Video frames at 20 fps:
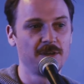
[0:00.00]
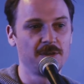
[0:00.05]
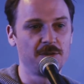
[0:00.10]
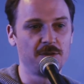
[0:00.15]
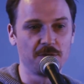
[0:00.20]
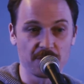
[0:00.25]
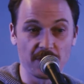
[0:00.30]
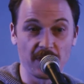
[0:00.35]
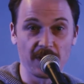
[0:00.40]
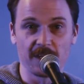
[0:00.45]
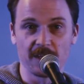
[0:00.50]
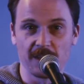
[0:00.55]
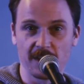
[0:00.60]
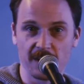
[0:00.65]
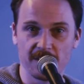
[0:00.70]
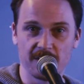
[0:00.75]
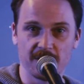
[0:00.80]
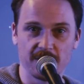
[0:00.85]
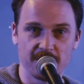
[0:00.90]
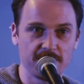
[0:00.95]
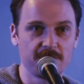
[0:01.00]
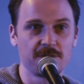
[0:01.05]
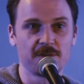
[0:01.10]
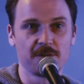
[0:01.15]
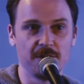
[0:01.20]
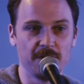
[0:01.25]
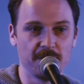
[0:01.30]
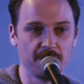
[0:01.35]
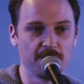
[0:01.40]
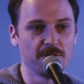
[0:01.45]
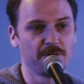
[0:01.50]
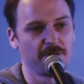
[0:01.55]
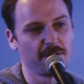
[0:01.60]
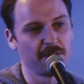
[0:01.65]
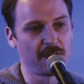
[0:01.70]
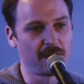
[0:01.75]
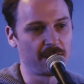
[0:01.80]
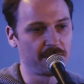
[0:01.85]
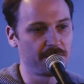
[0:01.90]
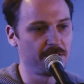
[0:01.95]
you try to learn it, so you know if
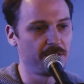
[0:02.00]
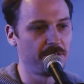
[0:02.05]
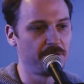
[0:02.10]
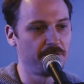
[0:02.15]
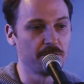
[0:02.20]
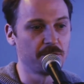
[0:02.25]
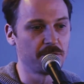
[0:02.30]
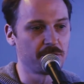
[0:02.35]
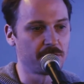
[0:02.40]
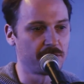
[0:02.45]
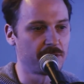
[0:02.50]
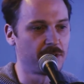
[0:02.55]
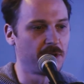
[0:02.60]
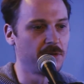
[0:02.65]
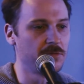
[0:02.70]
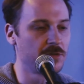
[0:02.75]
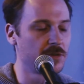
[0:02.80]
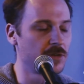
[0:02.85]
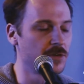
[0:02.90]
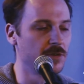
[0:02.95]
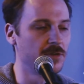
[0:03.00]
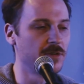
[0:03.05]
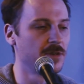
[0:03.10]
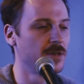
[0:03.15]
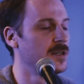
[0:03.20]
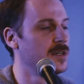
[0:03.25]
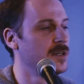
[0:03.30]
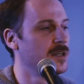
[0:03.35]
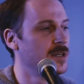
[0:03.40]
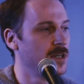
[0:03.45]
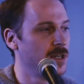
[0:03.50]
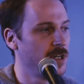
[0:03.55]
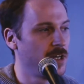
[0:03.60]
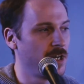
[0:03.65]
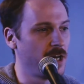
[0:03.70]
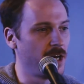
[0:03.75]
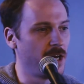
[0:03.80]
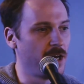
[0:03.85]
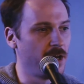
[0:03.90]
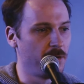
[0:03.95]
it actually feels or sounds good.
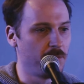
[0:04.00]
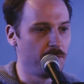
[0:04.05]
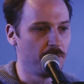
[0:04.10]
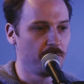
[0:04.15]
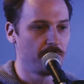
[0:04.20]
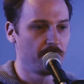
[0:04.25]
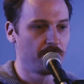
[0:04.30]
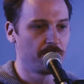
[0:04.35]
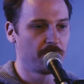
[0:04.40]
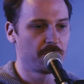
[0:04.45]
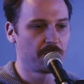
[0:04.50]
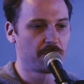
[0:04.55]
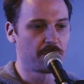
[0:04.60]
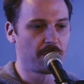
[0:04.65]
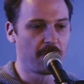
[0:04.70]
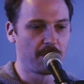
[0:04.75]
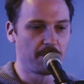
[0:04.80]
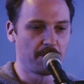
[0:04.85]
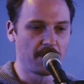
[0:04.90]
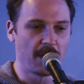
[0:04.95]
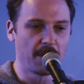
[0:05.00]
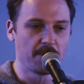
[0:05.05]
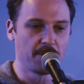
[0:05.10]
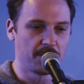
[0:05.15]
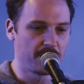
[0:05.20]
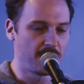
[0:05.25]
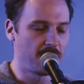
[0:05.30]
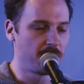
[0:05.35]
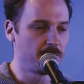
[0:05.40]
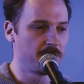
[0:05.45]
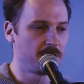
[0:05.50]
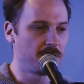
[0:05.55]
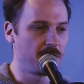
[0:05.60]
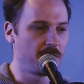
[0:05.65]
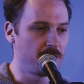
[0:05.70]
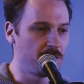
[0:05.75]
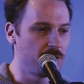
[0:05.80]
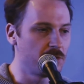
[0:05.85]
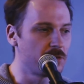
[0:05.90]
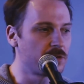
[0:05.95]
So I would
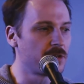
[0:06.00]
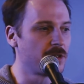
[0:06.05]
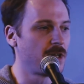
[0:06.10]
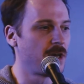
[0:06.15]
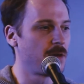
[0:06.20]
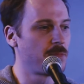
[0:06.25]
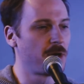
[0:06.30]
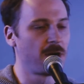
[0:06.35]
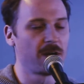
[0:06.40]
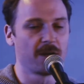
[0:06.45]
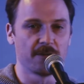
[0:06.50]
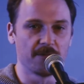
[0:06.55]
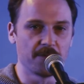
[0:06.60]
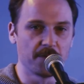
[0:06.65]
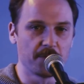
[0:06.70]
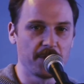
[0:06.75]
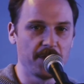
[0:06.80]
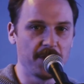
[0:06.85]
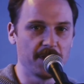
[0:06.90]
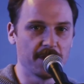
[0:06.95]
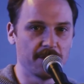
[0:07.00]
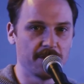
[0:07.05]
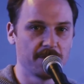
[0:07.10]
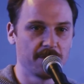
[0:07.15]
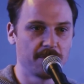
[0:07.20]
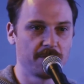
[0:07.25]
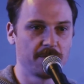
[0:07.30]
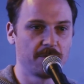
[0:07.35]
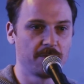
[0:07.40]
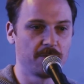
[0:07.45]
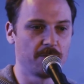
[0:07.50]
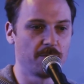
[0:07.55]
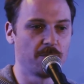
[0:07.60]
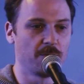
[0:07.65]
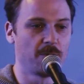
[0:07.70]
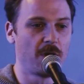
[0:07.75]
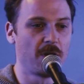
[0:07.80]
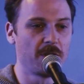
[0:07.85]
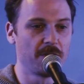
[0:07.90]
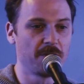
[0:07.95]
get used to that pattern repeating.
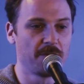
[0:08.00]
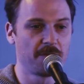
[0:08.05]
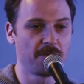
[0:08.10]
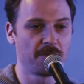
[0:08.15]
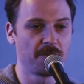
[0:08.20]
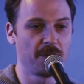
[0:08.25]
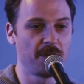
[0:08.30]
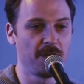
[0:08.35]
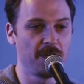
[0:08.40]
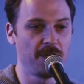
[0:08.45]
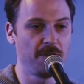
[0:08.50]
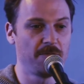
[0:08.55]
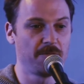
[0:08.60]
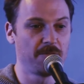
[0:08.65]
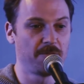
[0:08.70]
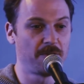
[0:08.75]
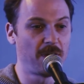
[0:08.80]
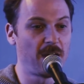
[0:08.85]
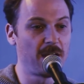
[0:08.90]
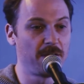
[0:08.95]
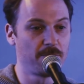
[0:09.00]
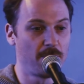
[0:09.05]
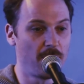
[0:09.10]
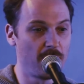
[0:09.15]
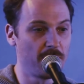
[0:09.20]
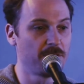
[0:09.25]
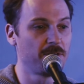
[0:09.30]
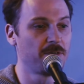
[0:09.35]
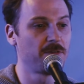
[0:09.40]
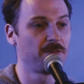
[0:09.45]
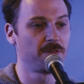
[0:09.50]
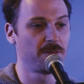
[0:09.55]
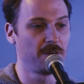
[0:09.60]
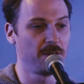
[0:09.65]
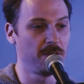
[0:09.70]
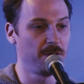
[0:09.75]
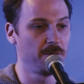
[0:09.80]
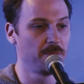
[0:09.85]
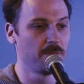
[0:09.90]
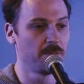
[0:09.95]
1 3 5 1
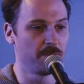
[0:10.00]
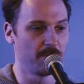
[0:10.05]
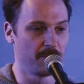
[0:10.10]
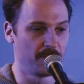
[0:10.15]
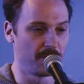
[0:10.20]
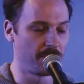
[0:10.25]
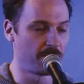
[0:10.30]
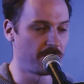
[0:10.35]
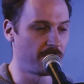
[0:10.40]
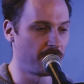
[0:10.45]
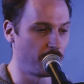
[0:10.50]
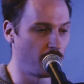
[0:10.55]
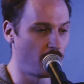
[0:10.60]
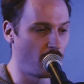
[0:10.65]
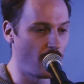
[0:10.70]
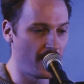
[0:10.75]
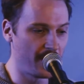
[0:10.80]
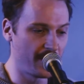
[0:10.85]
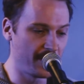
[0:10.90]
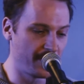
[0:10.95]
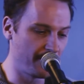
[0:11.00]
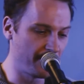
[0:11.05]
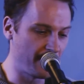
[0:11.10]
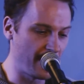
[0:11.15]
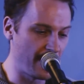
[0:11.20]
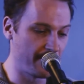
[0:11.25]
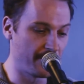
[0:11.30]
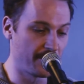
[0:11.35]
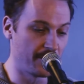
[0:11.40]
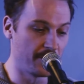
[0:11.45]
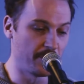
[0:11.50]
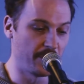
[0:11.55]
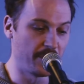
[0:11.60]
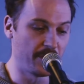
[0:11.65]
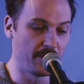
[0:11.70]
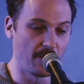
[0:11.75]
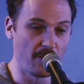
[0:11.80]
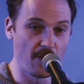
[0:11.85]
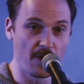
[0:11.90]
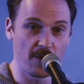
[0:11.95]
3. Now the 1 and the 5 are going to
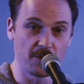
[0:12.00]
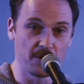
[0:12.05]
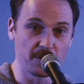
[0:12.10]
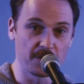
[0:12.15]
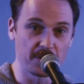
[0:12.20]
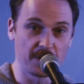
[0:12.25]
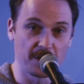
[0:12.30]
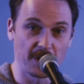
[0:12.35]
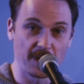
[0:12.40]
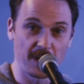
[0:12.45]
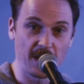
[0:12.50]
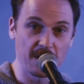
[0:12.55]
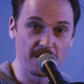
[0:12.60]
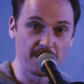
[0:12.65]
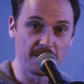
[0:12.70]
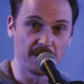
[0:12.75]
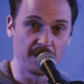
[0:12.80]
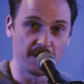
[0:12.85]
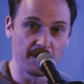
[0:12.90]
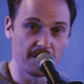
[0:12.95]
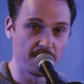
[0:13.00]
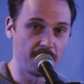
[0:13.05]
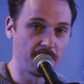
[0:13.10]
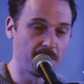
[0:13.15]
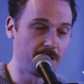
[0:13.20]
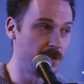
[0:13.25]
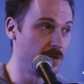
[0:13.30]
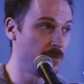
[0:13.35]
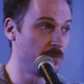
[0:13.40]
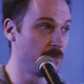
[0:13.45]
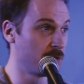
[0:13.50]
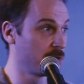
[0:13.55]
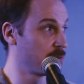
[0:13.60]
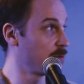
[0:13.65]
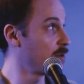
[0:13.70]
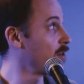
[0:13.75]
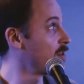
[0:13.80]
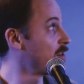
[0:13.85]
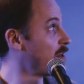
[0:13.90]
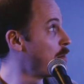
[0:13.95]
be a lot closer together than all the other numbers
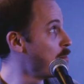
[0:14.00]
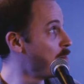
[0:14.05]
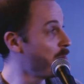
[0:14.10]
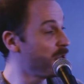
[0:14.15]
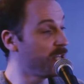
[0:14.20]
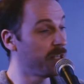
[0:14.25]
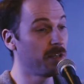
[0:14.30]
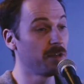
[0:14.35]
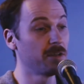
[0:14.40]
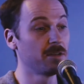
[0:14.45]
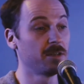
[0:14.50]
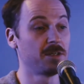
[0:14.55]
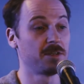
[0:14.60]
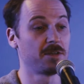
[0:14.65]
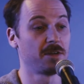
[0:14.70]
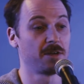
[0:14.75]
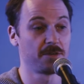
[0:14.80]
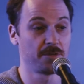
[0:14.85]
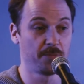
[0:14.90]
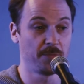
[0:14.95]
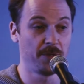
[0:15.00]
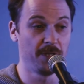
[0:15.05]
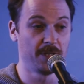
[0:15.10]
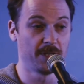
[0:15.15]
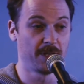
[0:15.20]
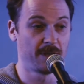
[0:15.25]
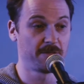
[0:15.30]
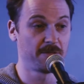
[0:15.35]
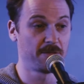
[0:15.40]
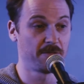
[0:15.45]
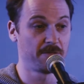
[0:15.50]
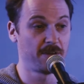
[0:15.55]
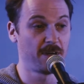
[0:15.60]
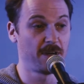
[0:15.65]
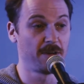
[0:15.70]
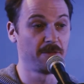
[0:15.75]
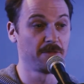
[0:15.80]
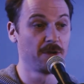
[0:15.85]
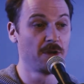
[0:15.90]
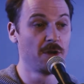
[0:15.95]
because it immediately starts repeating after
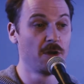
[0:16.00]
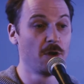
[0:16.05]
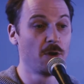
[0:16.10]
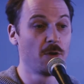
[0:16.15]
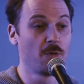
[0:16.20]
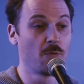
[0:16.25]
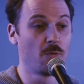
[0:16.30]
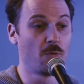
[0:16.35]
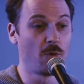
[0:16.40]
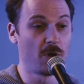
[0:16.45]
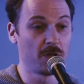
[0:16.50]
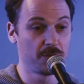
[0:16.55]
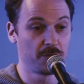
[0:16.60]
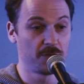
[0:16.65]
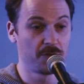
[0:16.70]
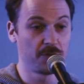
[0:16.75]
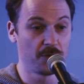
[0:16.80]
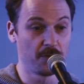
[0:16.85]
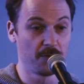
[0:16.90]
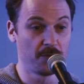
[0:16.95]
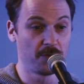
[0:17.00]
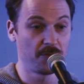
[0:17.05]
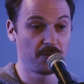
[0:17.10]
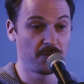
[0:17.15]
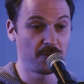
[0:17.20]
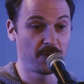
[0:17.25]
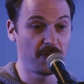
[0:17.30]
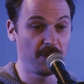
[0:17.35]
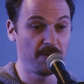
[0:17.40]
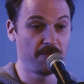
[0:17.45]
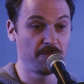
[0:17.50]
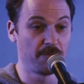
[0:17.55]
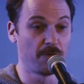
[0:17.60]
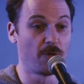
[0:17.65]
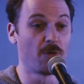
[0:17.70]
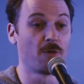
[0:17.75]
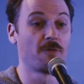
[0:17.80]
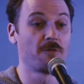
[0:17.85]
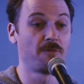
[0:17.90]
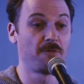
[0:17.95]
5. 1 2 3
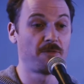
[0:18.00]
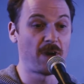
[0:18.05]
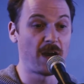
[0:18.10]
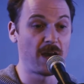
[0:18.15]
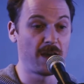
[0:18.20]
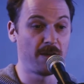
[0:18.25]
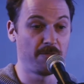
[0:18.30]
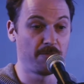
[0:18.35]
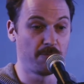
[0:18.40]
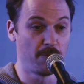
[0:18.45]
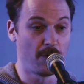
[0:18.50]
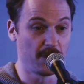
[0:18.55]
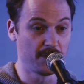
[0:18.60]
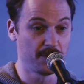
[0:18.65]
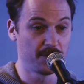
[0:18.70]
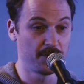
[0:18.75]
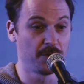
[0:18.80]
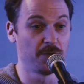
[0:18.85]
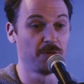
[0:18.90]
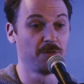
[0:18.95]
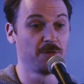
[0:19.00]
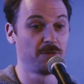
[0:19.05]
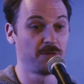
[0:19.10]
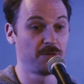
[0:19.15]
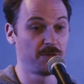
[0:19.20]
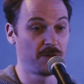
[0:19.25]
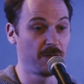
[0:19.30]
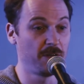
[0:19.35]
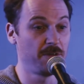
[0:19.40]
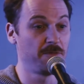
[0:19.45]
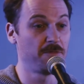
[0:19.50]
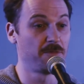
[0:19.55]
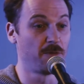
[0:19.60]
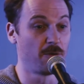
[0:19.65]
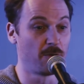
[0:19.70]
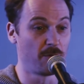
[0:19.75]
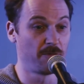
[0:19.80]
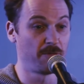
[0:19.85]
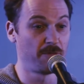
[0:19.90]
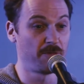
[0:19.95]
4 5 1 2 3
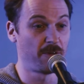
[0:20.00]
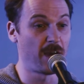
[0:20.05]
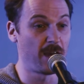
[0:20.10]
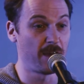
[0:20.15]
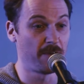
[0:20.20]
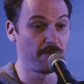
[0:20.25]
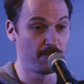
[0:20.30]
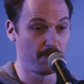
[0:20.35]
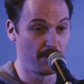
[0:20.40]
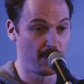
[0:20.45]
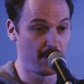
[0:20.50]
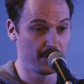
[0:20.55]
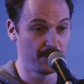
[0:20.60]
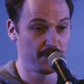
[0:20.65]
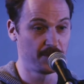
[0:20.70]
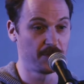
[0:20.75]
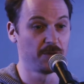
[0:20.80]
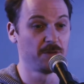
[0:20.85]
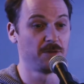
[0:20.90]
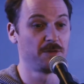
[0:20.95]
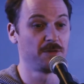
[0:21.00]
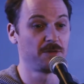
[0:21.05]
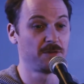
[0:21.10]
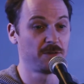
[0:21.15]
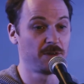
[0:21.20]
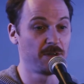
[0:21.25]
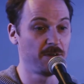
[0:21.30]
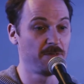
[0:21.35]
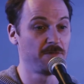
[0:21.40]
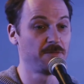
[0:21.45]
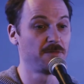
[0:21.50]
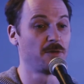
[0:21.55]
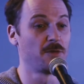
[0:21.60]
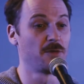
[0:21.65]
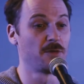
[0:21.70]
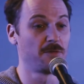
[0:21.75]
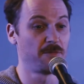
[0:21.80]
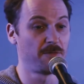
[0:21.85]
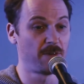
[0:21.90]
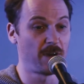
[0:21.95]
4 5 1 2 3
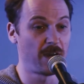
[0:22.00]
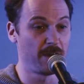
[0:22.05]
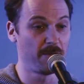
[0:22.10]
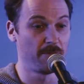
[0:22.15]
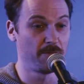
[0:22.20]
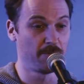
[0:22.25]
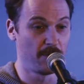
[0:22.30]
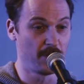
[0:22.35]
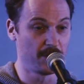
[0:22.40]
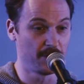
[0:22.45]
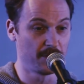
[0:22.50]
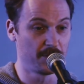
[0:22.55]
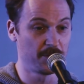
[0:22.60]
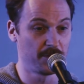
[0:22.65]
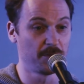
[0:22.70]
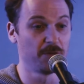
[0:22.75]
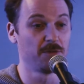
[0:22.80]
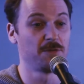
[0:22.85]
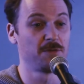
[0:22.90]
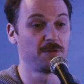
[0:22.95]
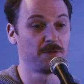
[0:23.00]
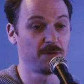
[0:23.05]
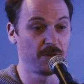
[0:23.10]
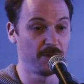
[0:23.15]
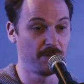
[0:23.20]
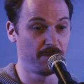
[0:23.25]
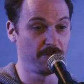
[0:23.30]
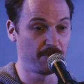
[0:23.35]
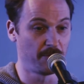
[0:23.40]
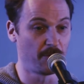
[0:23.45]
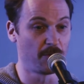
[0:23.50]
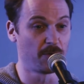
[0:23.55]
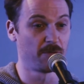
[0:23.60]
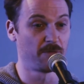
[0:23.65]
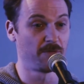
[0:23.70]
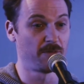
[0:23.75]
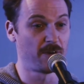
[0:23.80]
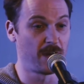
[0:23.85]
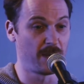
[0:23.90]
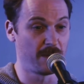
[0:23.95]
4 5 1 2 3 4
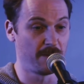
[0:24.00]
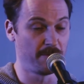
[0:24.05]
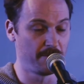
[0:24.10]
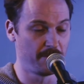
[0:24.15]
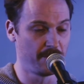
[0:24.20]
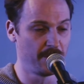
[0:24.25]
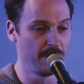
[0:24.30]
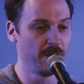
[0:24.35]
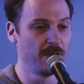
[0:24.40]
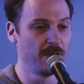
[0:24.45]
5.